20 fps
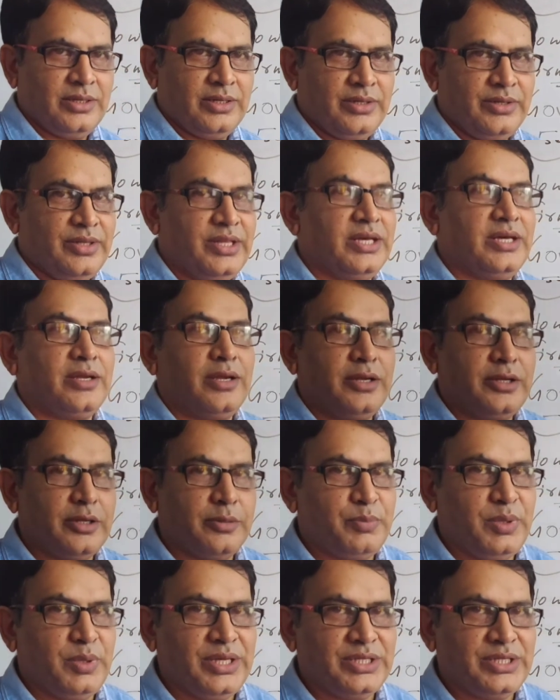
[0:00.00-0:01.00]
their
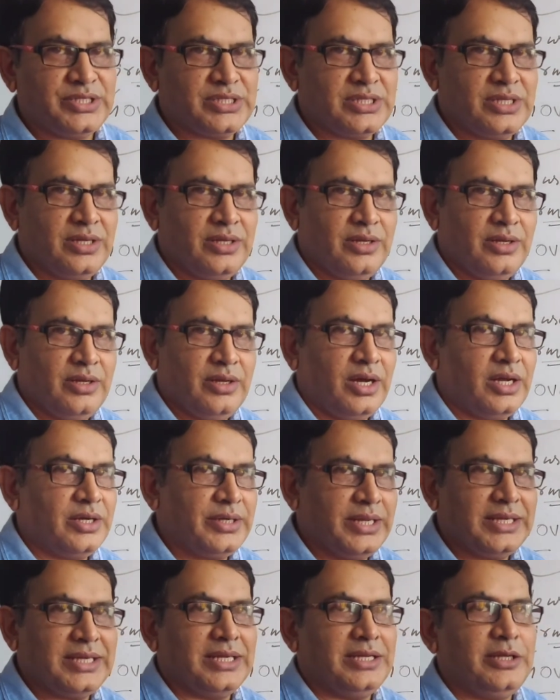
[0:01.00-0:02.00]
interplays are
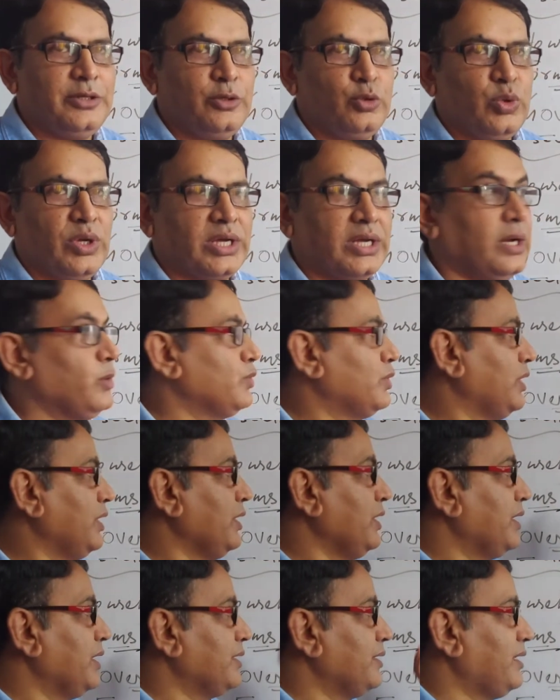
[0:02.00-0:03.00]
taken into account,
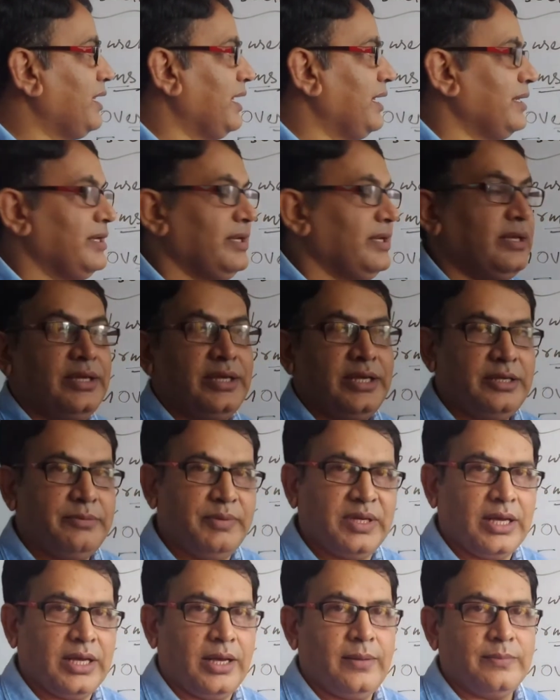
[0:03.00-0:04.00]
then it
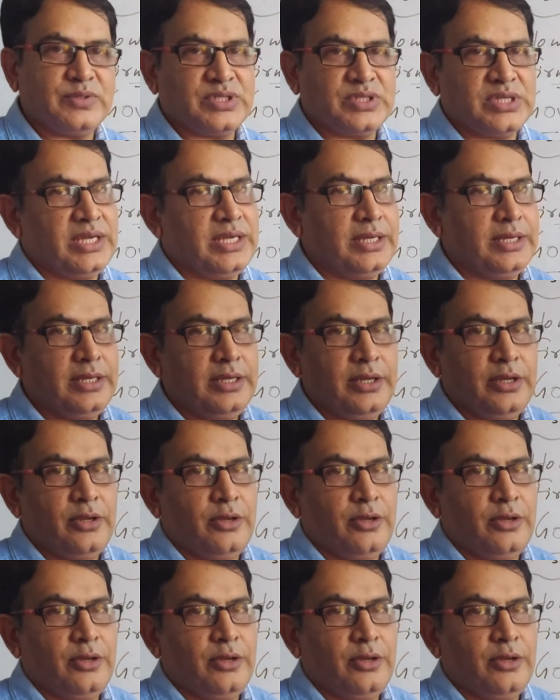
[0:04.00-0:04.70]
becomes a